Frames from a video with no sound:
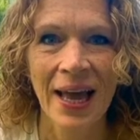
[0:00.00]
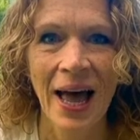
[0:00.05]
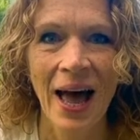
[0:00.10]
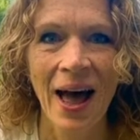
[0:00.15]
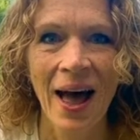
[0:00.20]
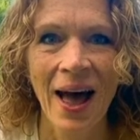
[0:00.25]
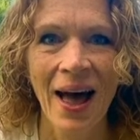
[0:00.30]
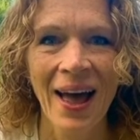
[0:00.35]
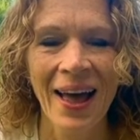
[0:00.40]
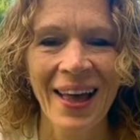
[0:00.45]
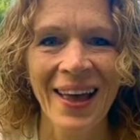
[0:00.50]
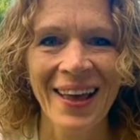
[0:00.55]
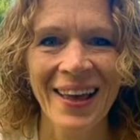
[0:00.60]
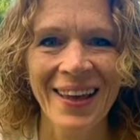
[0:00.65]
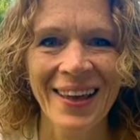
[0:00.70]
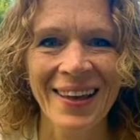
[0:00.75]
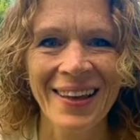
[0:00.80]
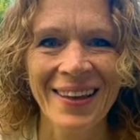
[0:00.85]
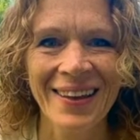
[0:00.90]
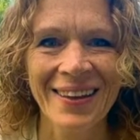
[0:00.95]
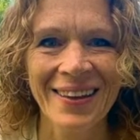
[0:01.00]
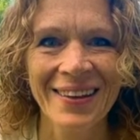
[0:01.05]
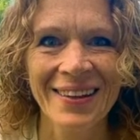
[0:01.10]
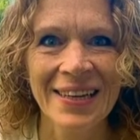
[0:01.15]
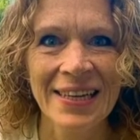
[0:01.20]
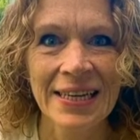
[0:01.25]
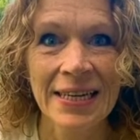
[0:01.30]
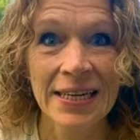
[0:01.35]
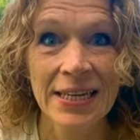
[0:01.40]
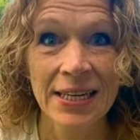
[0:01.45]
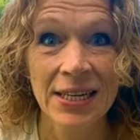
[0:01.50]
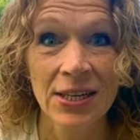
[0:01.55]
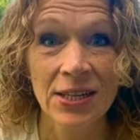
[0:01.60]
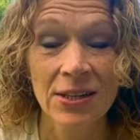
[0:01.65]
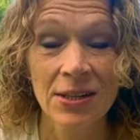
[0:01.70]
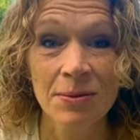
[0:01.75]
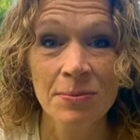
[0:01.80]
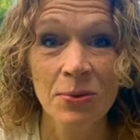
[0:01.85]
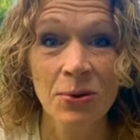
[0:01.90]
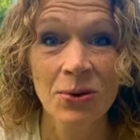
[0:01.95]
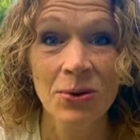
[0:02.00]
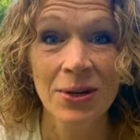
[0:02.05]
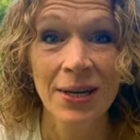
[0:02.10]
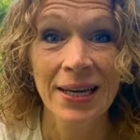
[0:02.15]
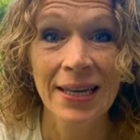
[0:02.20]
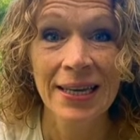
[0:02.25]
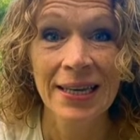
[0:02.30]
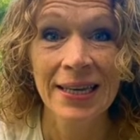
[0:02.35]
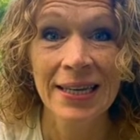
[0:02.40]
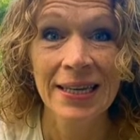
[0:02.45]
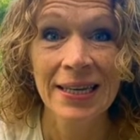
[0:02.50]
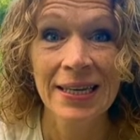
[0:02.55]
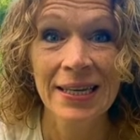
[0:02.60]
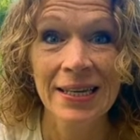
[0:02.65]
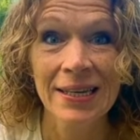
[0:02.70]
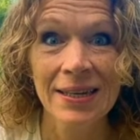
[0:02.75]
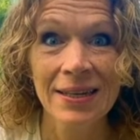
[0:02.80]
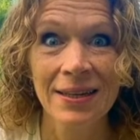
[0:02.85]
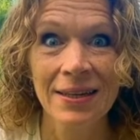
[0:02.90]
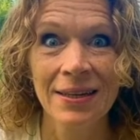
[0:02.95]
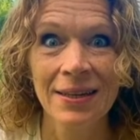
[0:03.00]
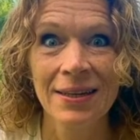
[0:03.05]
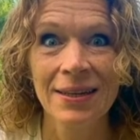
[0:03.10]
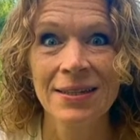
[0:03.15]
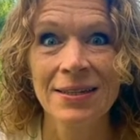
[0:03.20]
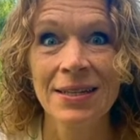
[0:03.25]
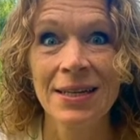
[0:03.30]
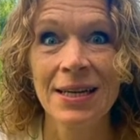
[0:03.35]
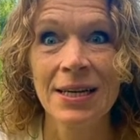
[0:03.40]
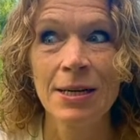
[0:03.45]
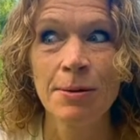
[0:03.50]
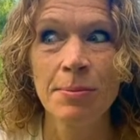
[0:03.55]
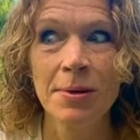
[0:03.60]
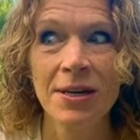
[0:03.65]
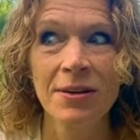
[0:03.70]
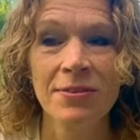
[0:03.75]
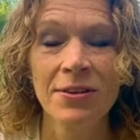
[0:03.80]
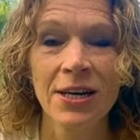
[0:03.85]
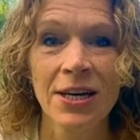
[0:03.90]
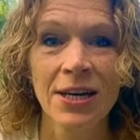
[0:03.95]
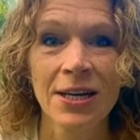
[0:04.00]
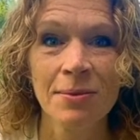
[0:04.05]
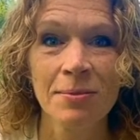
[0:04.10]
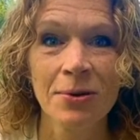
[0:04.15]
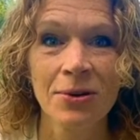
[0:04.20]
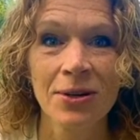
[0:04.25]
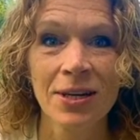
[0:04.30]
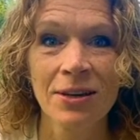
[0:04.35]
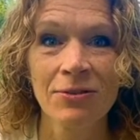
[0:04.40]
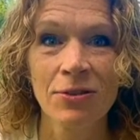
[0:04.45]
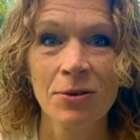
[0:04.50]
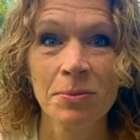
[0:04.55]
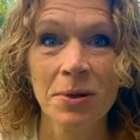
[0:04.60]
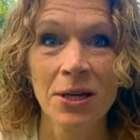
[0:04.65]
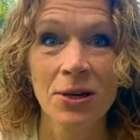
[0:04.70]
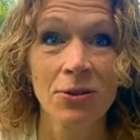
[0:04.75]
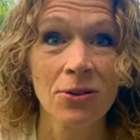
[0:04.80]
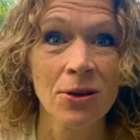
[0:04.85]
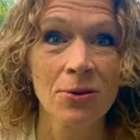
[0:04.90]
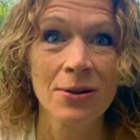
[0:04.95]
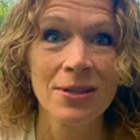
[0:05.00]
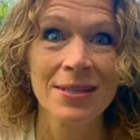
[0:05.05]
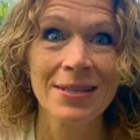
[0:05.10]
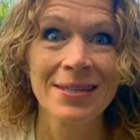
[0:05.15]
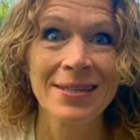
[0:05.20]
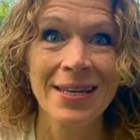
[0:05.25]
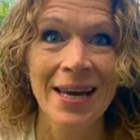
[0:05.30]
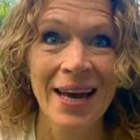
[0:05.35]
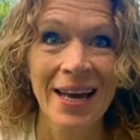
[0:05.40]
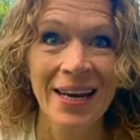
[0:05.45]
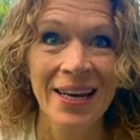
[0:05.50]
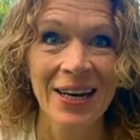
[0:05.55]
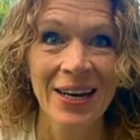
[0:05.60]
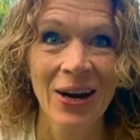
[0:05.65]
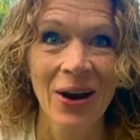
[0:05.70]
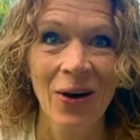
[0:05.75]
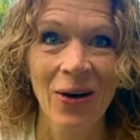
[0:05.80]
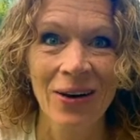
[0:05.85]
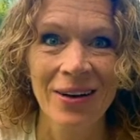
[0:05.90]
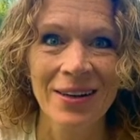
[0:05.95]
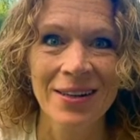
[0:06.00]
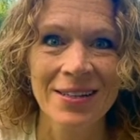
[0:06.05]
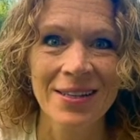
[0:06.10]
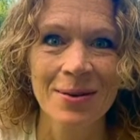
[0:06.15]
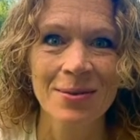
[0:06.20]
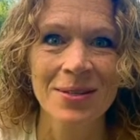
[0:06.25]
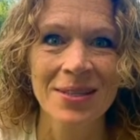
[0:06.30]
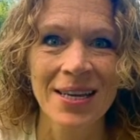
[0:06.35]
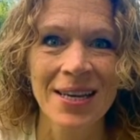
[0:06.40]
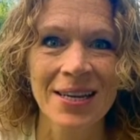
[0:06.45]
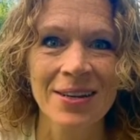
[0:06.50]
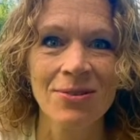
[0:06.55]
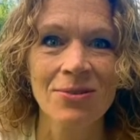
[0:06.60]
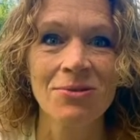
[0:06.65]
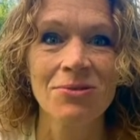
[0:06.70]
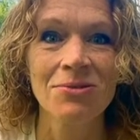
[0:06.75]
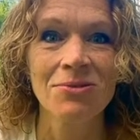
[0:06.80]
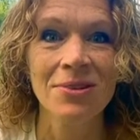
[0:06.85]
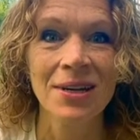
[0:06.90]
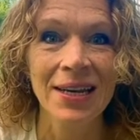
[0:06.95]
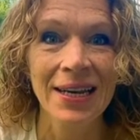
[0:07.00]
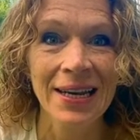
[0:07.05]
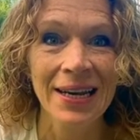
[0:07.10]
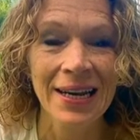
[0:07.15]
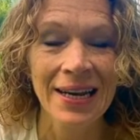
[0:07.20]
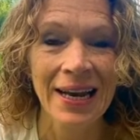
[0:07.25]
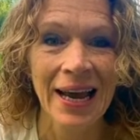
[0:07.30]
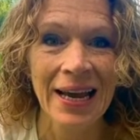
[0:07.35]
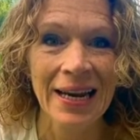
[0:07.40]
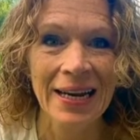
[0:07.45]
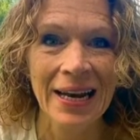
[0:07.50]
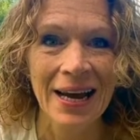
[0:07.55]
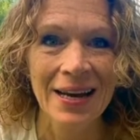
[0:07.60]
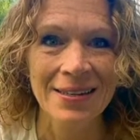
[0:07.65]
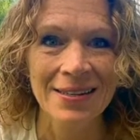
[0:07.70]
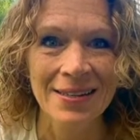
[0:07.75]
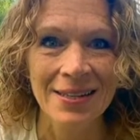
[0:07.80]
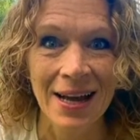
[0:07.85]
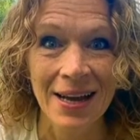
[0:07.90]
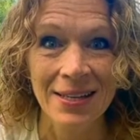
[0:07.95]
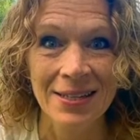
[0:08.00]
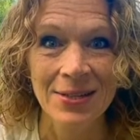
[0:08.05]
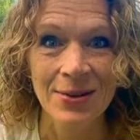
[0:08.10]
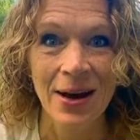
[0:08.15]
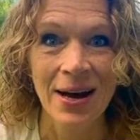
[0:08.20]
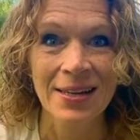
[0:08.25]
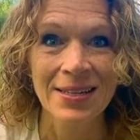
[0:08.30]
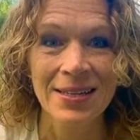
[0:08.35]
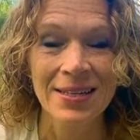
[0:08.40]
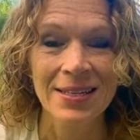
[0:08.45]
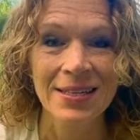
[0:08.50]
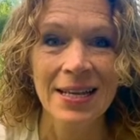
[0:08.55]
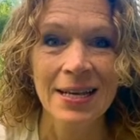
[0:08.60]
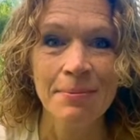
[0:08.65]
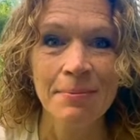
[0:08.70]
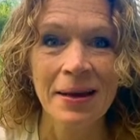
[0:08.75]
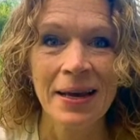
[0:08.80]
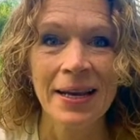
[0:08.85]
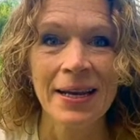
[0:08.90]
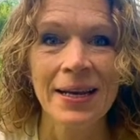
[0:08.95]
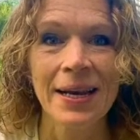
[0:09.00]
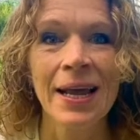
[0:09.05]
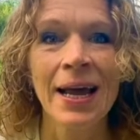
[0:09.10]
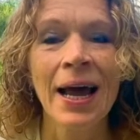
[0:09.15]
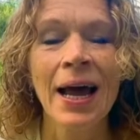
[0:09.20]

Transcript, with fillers: Hi, good morning. It's a little bit of an early morning for me, although it's 10 o'clock because I was in really late last night, so I had to sleep in.